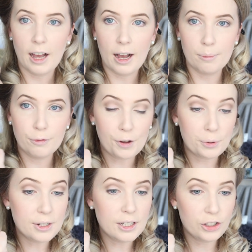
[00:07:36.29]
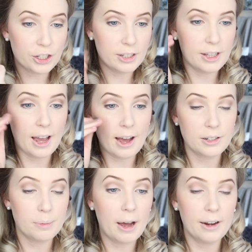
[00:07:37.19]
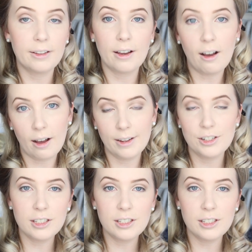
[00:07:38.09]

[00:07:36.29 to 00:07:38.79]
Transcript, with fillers: um, falsies just to the outer part of the eye,